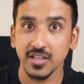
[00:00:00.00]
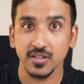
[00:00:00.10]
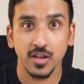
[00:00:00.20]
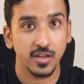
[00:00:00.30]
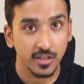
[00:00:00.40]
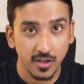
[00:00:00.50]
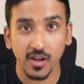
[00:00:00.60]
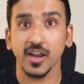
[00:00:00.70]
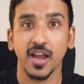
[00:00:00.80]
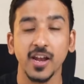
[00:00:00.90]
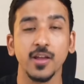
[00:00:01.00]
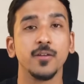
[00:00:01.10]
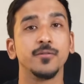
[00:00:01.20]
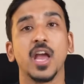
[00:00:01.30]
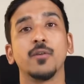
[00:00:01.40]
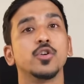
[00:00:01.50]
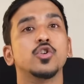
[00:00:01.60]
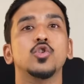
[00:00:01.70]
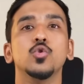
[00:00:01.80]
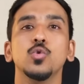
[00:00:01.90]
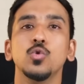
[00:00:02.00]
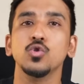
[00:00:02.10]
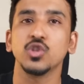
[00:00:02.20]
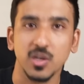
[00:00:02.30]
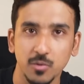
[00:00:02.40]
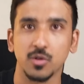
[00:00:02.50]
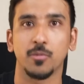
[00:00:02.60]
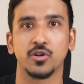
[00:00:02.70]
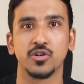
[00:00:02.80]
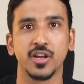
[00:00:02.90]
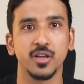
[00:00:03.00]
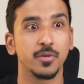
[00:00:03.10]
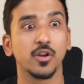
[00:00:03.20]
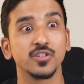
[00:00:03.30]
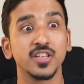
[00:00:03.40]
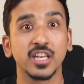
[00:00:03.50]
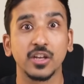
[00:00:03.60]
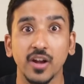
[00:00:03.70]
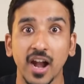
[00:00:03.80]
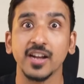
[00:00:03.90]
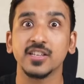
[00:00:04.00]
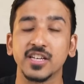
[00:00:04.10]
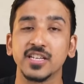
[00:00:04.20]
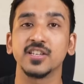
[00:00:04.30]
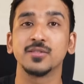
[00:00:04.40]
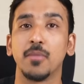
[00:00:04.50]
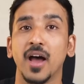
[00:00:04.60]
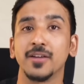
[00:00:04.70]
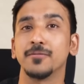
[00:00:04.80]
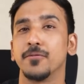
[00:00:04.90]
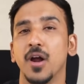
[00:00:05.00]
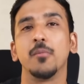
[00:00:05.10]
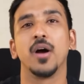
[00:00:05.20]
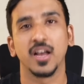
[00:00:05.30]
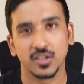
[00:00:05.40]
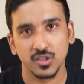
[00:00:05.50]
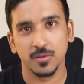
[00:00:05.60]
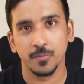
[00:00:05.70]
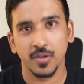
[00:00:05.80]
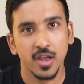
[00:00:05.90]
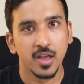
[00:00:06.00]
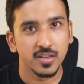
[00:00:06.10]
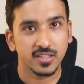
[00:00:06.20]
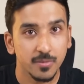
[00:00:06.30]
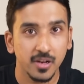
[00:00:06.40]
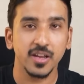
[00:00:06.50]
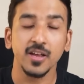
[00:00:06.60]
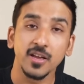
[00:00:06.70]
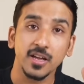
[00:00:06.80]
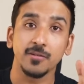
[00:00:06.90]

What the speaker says: means, here again, we have a huge export opportunity because the United States is buying from us. Similarly,